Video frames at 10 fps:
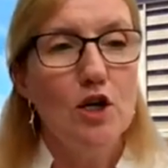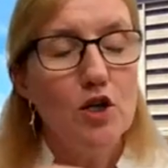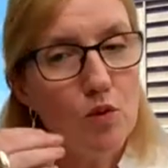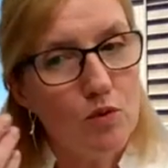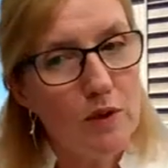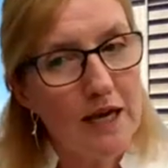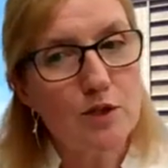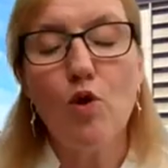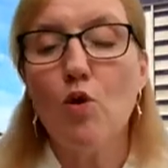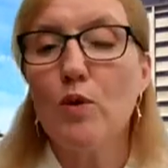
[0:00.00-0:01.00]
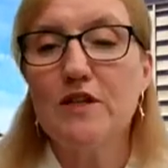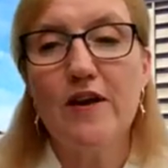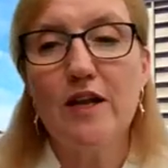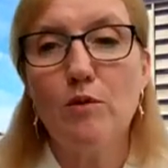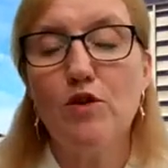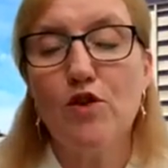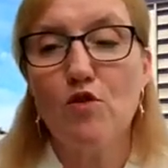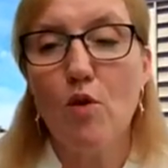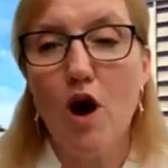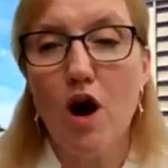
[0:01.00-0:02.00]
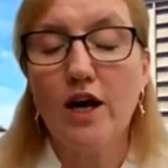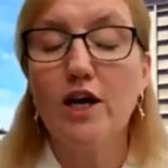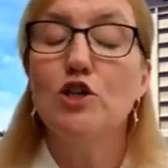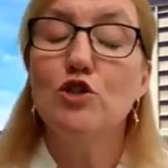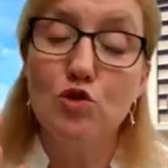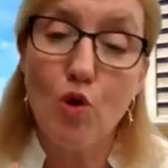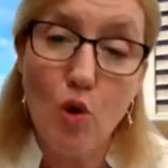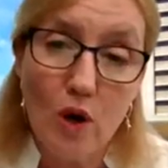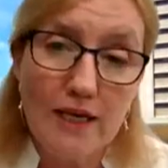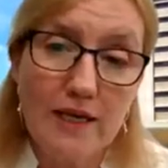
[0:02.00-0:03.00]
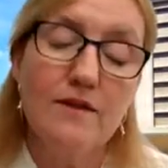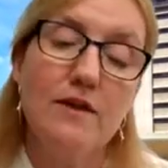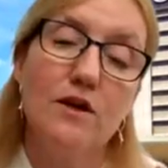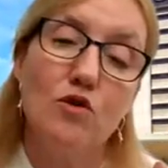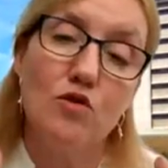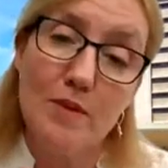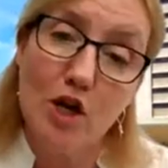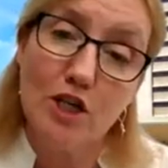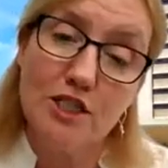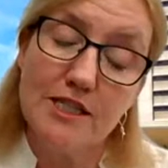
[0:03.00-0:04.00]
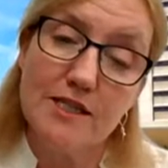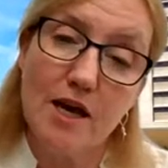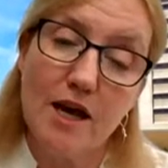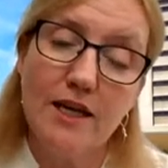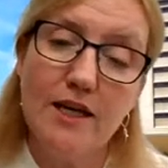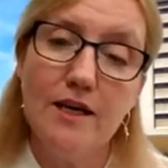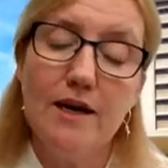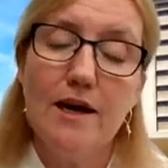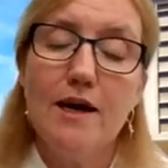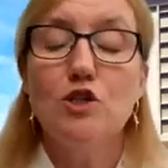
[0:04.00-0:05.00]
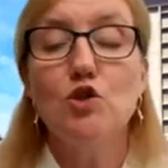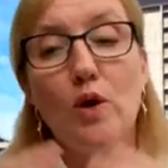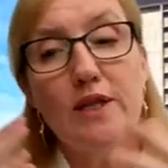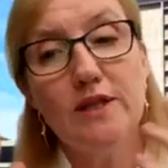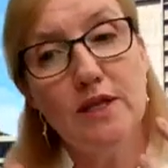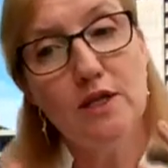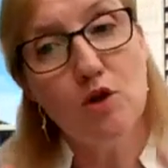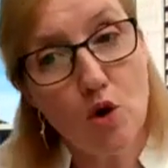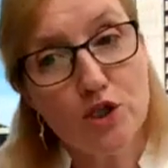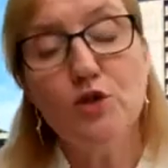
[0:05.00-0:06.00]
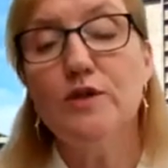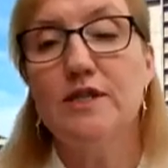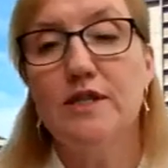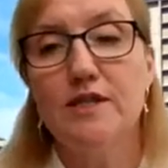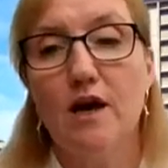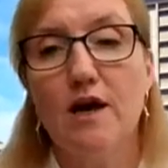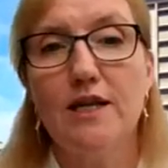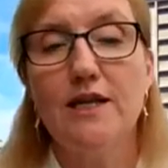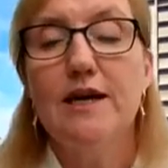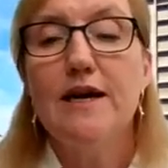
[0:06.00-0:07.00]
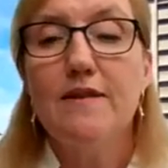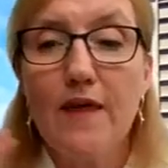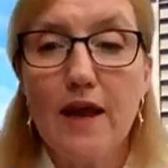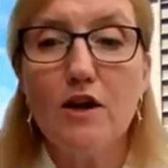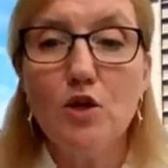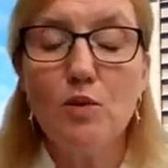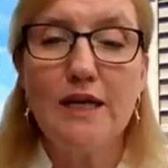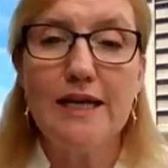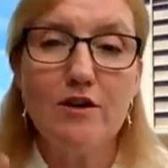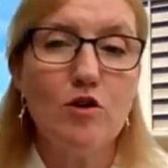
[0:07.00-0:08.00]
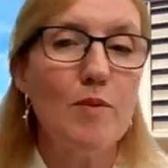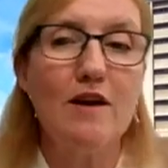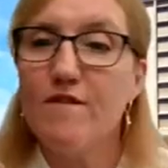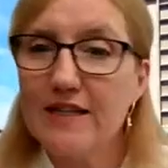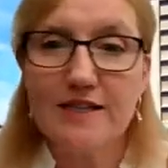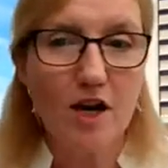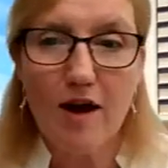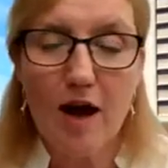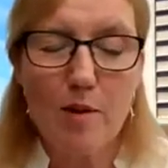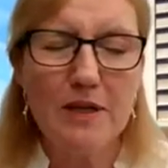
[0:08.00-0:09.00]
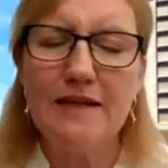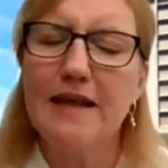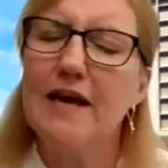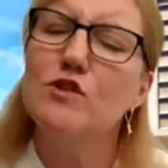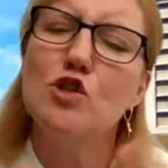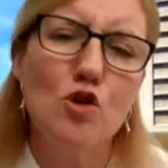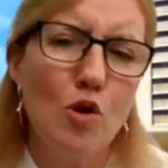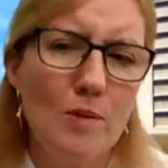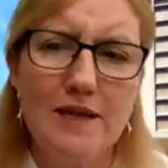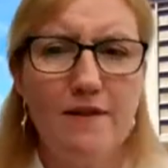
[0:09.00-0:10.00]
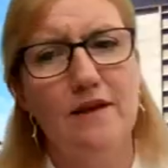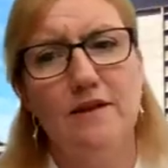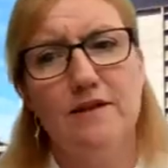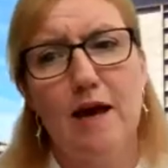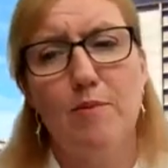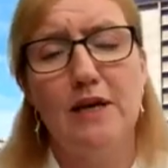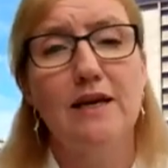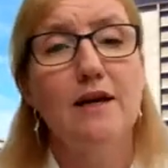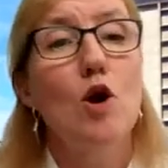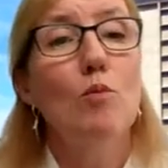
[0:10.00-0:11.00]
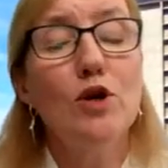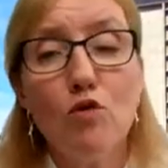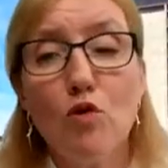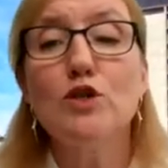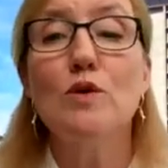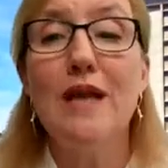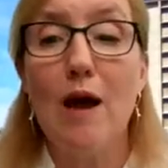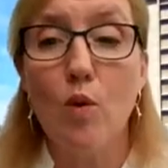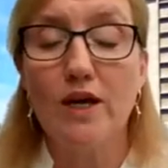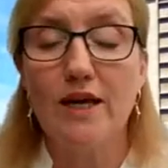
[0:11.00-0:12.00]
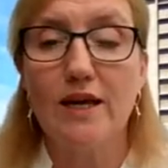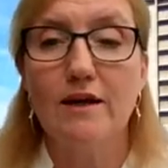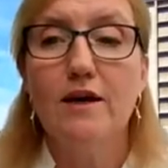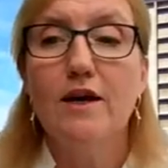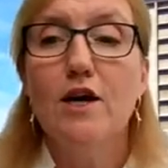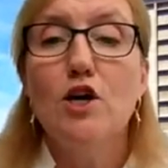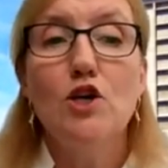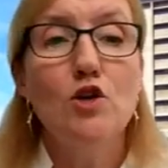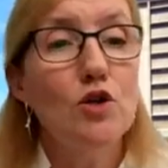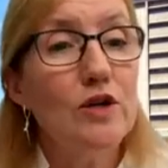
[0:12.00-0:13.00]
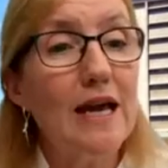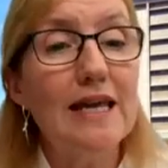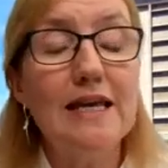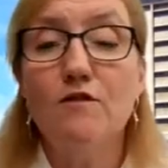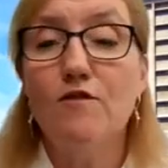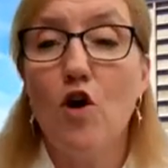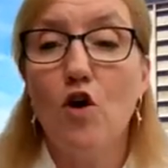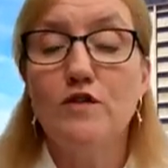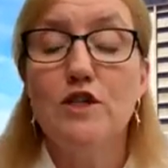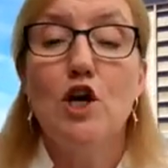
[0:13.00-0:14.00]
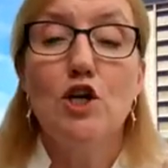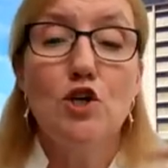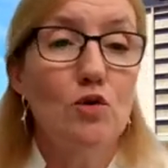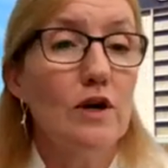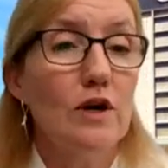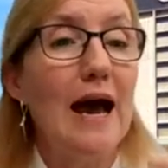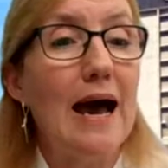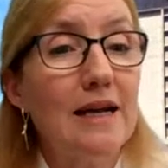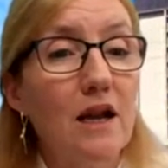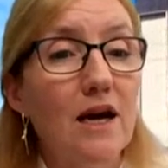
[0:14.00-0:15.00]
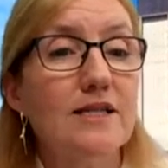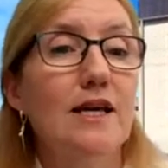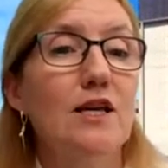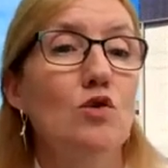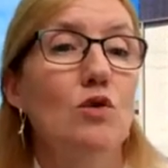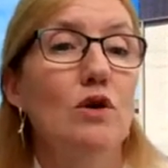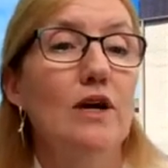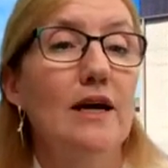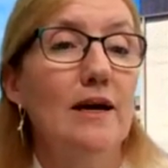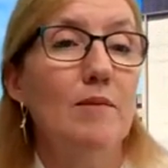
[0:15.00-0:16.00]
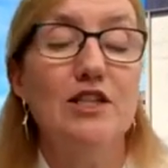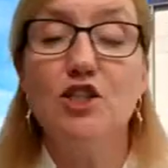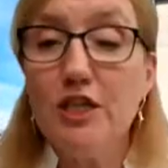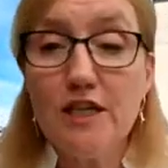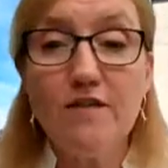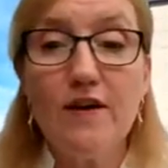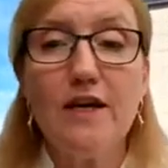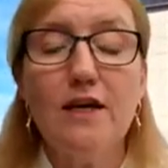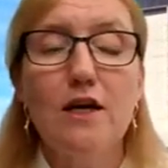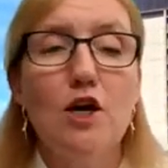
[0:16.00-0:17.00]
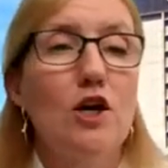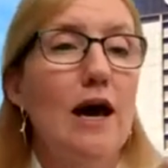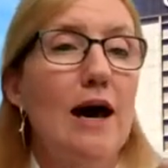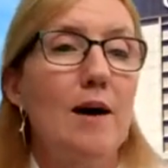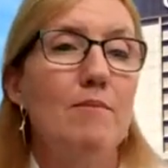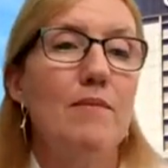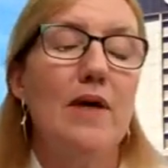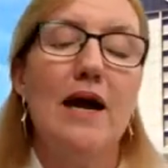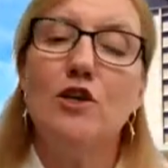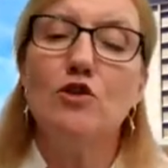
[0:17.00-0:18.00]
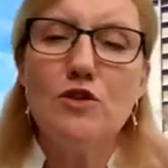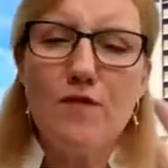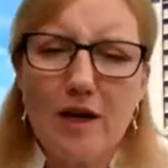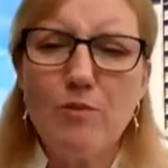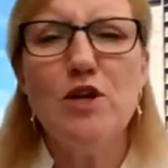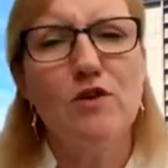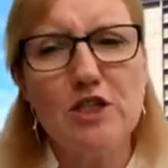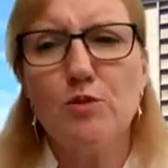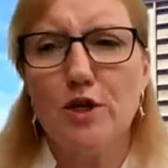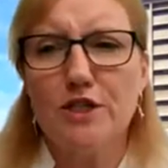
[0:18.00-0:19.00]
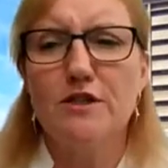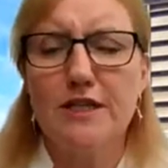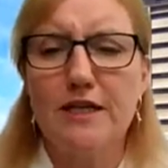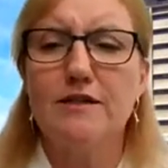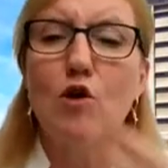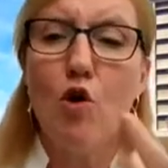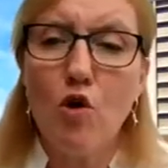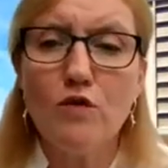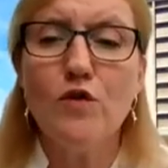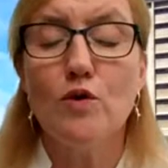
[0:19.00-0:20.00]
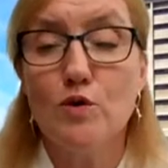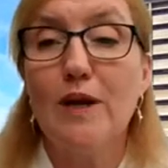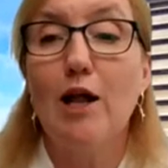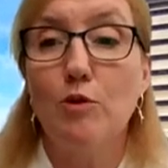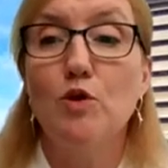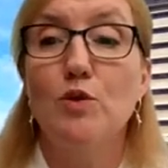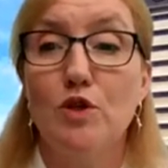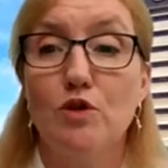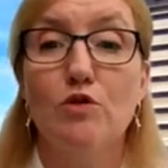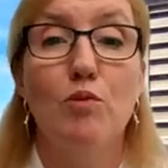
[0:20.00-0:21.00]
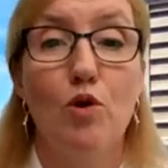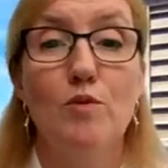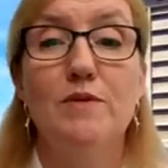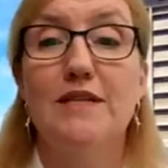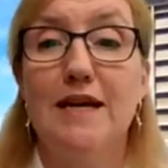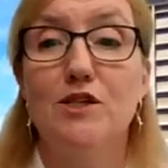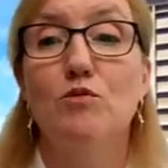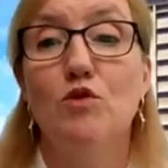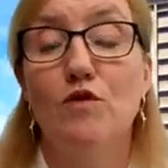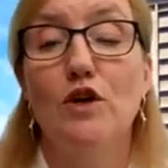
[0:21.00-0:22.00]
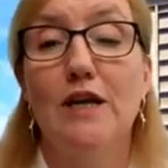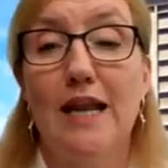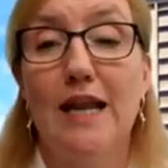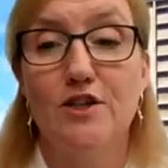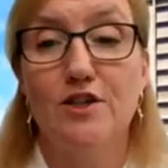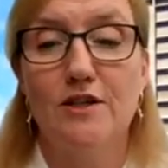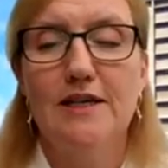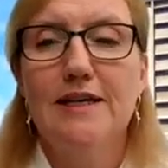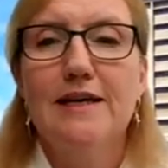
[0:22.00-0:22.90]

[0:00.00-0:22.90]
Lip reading: You know, explore what's available through ARC. Join the Criminology Society. Join the Law Student Society. There you will hear about events that are happening. They have so many things happening. But you're also networking. You know, you're getting involved. You're analyzing. You're achieving. And you're developing your interpersonal skills. And all of those will help you with your employment as you move on later.